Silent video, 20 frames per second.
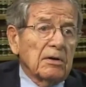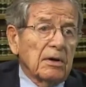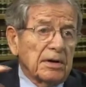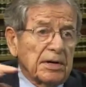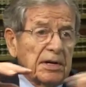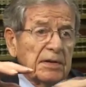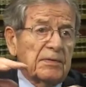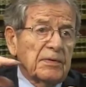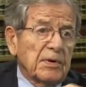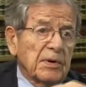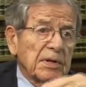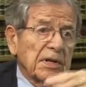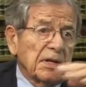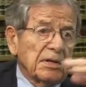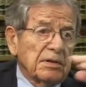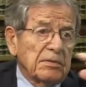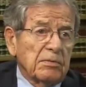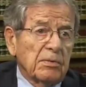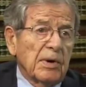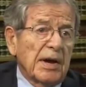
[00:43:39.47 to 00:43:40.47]
looking for
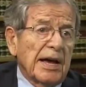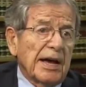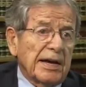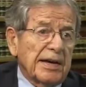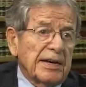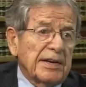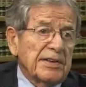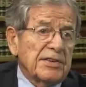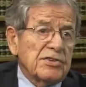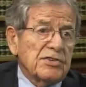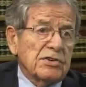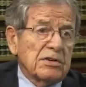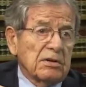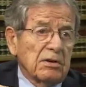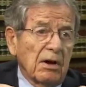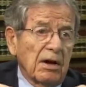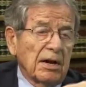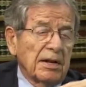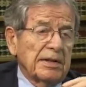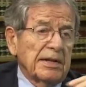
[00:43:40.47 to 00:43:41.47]
the wreckage and
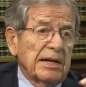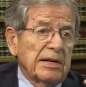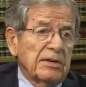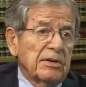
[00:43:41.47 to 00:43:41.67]
all of that,